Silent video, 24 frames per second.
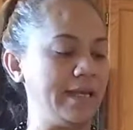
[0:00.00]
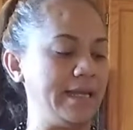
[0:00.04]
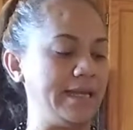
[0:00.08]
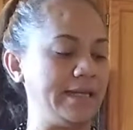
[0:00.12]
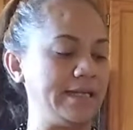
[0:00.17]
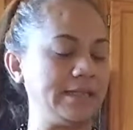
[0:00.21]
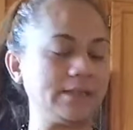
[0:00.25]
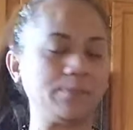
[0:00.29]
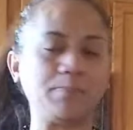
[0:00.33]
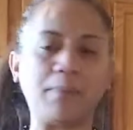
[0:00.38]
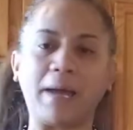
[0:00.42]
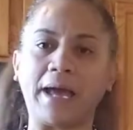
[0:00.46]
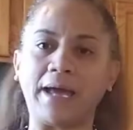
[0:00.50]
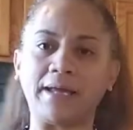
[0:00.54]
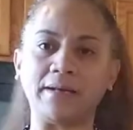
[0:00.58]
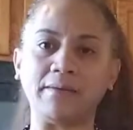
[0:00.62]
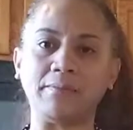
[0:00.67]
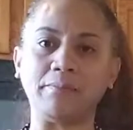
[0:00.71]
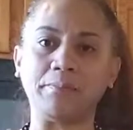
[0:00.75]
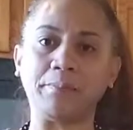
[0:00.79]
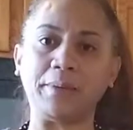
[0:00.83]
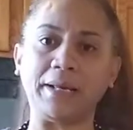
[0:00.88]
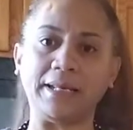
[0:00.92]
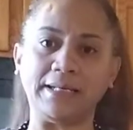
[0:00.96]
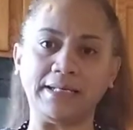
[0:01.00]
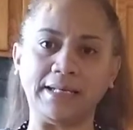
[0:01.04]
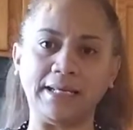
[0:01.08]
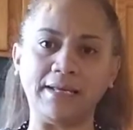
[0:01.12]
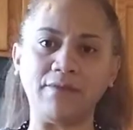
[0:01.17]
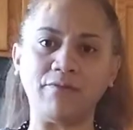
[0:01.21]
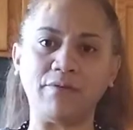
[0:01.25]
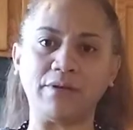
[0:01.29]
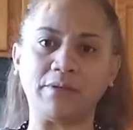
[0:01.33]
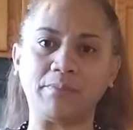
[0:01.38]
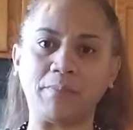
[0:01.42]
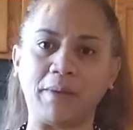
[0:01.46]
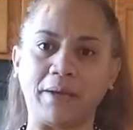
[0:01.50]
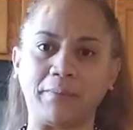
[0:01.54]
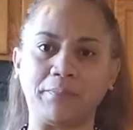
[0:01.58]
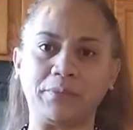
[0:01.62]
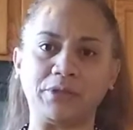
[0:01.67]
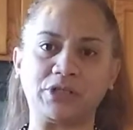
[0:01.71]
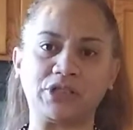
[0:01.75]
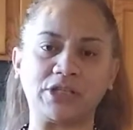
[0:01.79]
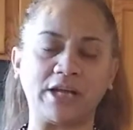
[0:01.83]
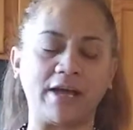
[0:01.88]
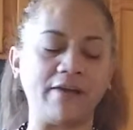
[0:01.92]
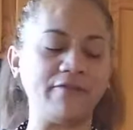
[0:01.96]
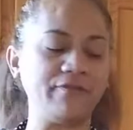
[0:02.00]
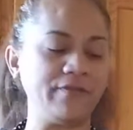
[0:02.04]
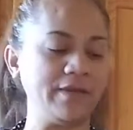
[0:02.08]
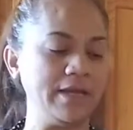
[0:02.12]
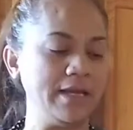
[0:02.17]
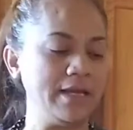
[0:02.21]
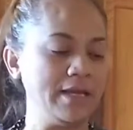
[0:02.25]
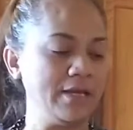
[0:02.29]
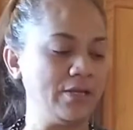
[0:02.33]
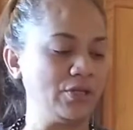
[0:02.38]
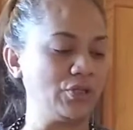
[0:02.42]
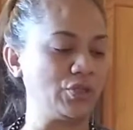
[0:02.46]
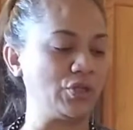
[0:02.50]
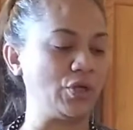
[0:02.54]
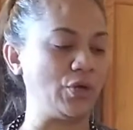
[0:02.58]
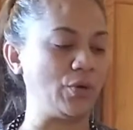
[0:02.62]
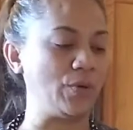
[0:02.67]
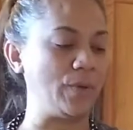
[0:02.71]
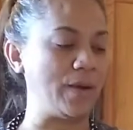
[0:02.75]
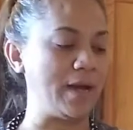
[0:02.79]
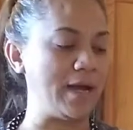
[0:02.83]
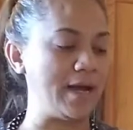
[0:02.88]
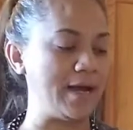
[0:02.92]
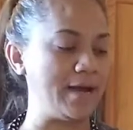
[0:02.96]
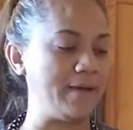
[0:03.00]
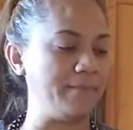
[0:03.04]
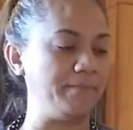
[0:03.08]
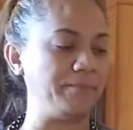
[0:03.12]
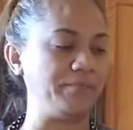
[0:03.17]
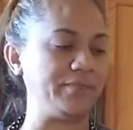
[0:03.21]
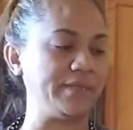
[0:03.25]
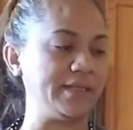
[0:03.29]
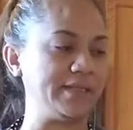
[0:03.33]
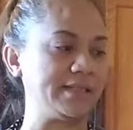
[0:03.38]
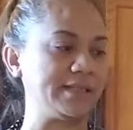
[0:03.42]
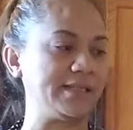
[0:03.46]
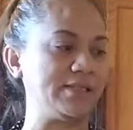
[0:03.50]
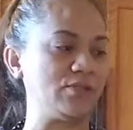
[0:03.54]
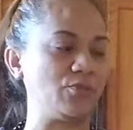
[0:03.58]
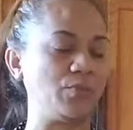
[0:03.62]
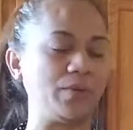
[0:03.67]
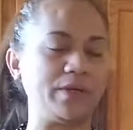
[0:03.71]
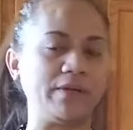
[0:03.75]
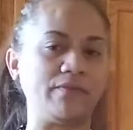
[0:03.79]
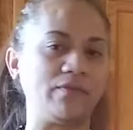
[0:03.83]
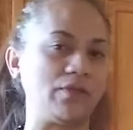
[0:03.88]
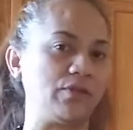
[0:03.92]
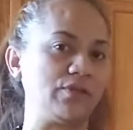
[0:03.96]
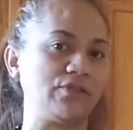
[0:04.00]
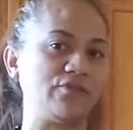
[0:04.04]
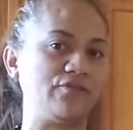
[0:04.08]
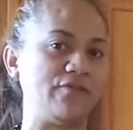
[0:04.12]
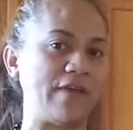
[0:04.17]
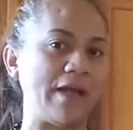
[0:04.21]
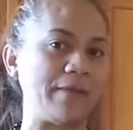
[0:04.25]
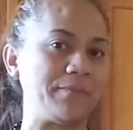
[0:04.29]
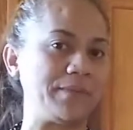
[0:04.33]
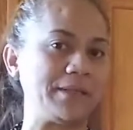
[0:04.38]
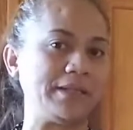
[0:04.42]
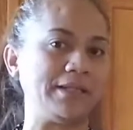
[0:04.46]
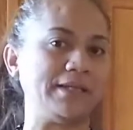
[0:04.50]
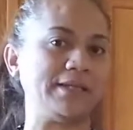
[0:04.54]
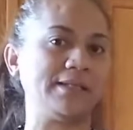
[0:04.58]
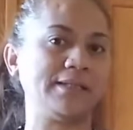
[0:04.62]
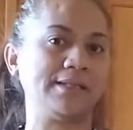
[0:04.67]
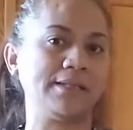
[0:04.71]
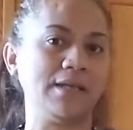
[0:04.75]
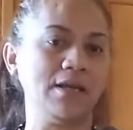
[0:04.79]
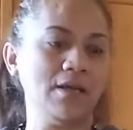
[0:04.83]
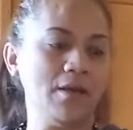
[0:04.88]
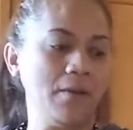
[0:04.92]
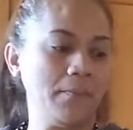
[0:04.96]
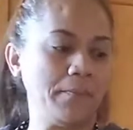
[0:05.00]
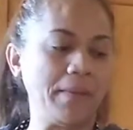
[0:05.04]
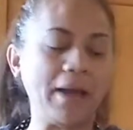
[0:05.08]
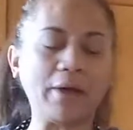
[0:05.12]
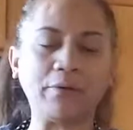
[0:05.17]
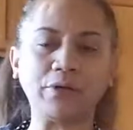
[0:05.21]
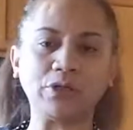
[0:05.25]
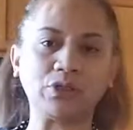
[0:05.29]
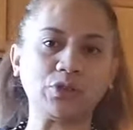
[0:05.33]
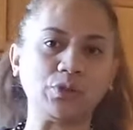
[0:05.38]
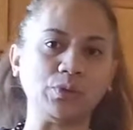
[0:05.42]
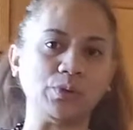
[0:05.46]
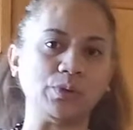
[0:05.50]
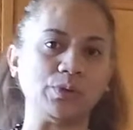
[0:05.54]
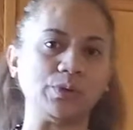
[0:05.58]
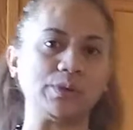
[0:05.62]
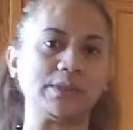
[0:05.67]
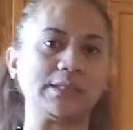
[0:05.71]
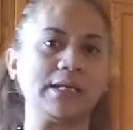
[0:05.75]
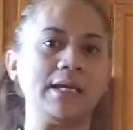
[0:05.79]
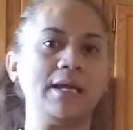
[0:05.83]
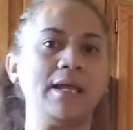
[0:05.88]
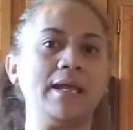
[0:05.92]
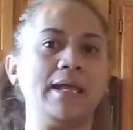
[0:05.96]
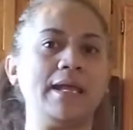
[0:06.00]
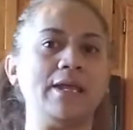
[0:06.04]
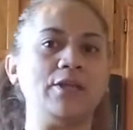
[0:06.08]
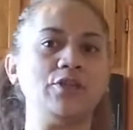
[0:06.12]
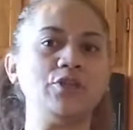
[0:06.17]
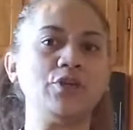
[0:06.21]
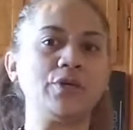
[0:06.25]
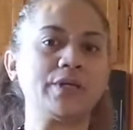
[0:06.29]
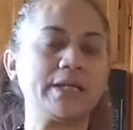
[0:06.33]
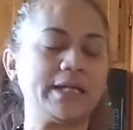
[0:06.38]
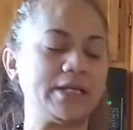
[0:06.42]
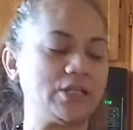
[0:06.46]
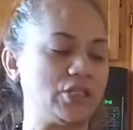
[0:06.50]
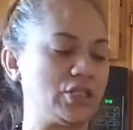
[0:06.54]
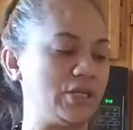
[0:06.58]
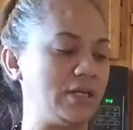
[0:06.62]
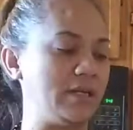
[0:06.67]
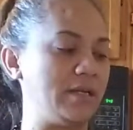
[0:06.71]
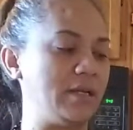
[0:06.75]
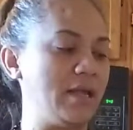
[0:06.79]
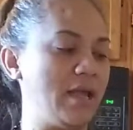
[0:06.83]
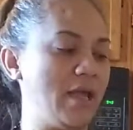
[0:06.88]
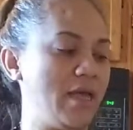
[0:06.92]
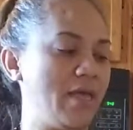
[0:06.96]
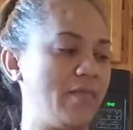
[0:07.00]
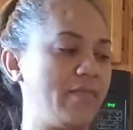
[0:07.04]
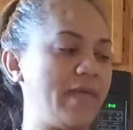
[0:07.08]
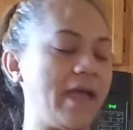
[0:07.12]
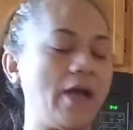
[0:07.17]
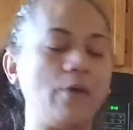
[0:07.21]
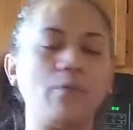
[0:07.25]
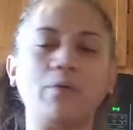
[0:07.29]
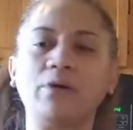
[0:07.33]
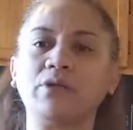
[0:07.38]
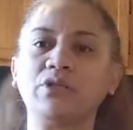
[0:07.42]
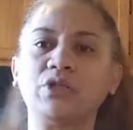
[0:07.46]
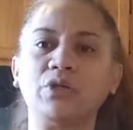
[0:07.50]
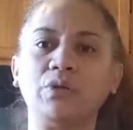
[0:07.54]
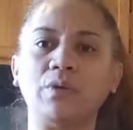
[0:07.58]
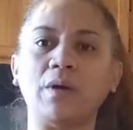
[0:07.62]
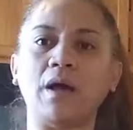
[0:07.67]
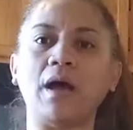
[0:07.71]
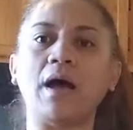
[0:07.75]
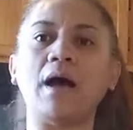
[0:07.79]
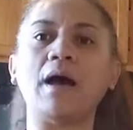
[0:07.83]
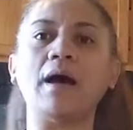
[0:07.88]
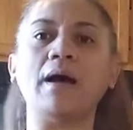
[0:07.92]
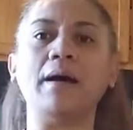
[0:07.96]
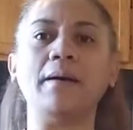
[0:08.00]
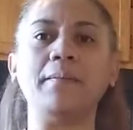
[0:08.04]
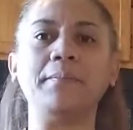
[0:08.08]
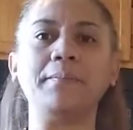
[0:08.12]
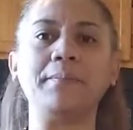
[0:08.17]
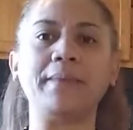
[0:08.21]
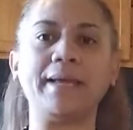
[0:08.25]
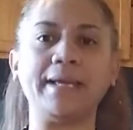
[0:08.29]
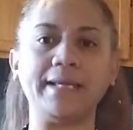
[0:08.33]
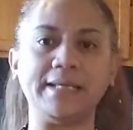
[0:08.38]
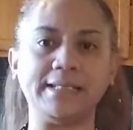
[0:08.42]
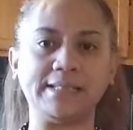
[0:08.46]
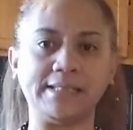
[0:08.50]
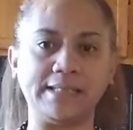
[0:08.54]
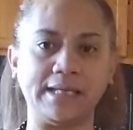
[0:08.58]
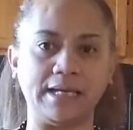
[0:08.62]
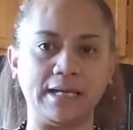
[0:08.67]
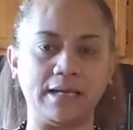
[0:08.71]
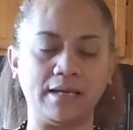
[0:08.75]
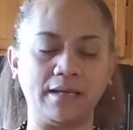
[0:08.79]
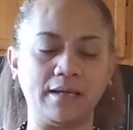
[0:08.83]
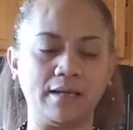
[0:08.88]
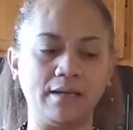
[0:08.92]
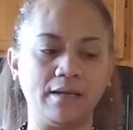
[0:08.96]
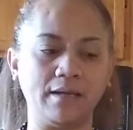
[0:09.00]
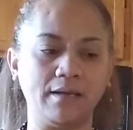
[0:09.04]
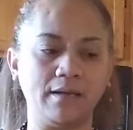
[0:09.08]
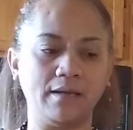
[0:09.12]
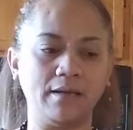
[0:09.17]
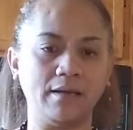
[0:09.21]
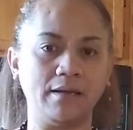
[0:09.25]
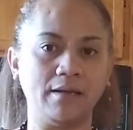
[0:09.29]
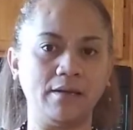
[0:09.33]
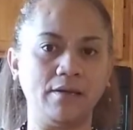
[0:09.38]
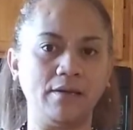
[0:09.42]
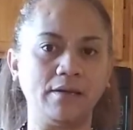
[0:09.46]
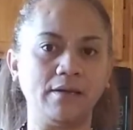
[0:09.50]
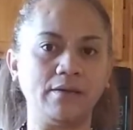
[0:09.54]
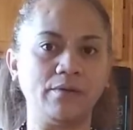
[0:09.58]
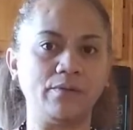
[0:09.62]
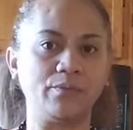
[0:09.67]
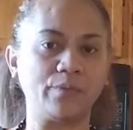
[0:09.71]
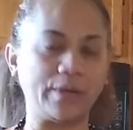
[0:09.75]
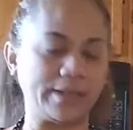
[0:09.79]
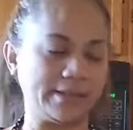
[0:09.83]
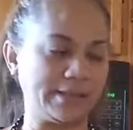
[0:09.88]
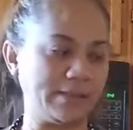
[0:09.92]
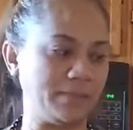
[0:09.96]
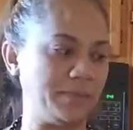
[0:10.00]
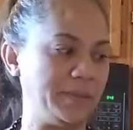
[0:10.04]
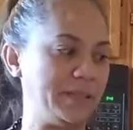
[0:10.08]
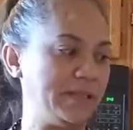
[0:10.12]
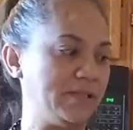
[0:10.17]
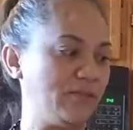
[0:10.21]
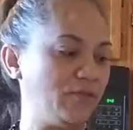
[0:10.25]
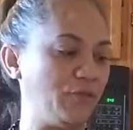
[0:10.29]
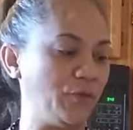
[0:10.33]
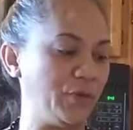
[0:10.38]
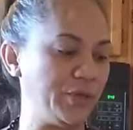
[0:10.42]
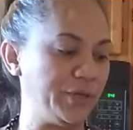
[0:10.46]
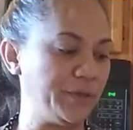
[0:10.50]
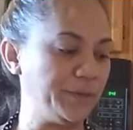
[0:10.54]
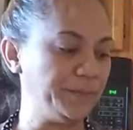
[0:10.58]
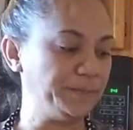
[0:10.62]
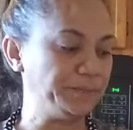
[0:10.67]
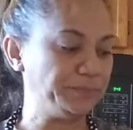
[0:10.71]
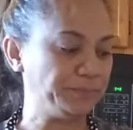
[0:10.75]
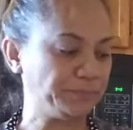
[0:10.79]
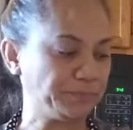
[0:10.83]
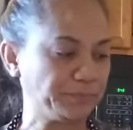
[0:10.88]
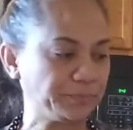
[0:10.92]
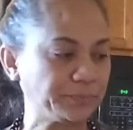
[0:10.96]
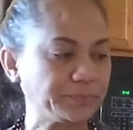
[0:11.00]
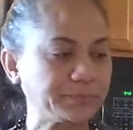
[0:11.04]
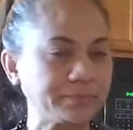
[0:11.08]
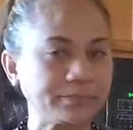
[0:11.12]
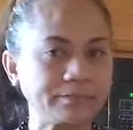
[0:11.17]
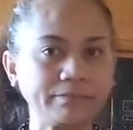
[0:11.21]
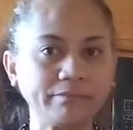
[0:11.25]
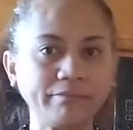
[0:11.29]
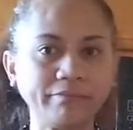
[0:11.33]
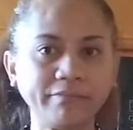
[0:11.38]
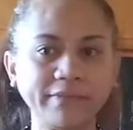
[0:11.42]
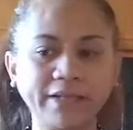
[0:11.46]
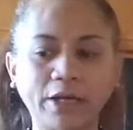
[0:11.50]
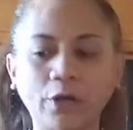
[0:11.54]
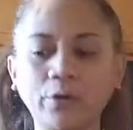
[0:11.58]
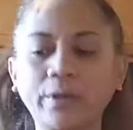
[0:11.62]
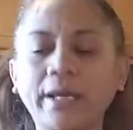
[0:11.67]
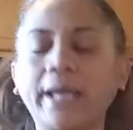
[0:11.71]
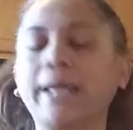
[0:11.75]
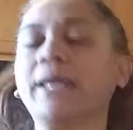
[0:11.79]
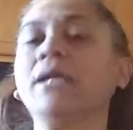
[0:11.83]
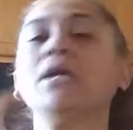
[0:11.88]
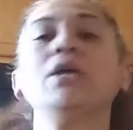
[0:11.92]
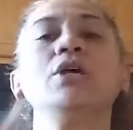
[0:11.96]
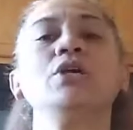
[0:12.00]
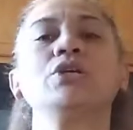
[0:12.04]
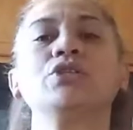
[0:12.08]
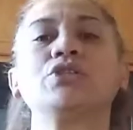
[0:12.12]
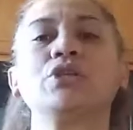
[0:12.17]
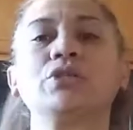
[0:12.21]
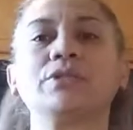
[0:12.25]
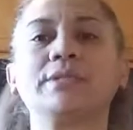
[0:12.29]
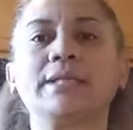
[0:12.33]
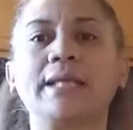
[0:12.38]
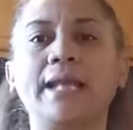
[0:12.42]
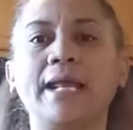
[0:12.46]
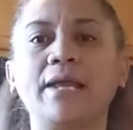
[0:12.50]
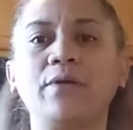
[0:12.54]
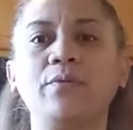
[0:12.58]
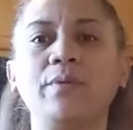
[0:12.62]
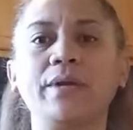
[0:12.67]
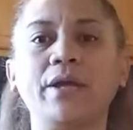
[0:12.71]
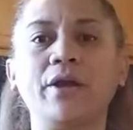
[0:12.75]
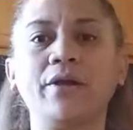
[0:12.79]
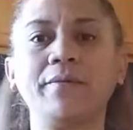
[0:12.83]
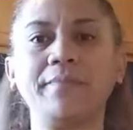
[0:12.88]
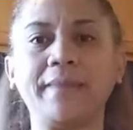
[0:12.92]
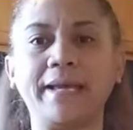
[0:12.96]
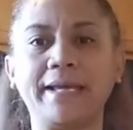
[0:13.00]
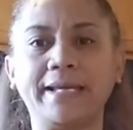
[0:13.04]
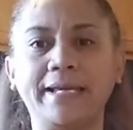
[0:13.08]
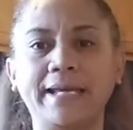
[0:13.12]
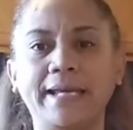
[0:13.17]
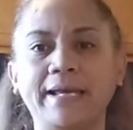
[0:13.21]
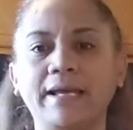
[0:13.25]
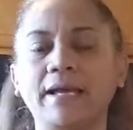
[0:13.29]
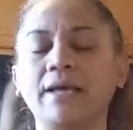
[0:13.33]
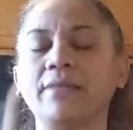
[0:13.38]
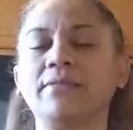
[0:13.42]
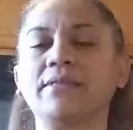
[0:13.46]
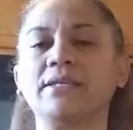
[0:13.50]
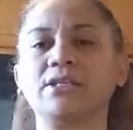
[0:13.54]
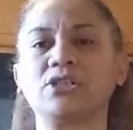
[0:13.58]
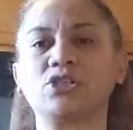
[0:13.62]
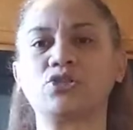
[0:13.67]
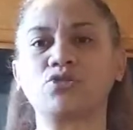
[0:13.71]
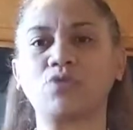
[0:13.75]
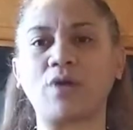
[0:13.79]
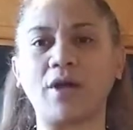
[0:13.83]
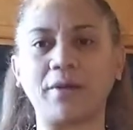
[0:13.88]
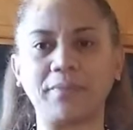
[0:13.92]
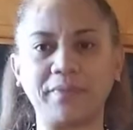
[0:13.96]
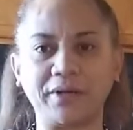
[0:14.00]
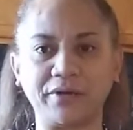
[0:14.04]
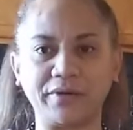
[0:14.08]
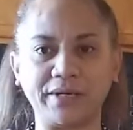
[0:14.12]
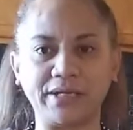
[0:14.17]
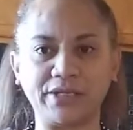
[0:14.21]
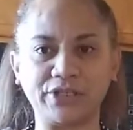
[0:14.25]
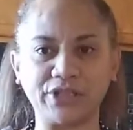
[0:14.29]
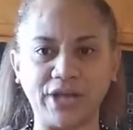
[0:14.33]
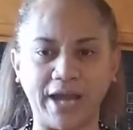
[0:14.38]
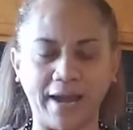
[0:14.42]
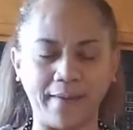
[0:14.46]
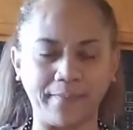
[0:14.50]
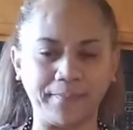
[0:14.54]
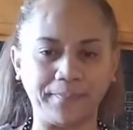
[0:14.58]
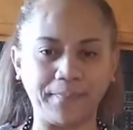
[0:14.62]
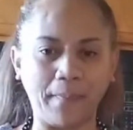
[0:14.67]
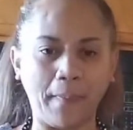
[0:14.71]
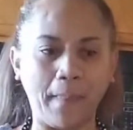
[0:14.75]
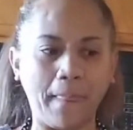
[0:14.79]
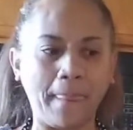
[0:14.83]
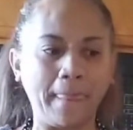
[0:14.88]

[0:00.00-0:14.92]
It is patent pending with Pampered Chef. So this is one of those fabulous power tools in your kitchen that will do amazing recipes for you. Okay, so today we are making the strawberry jam.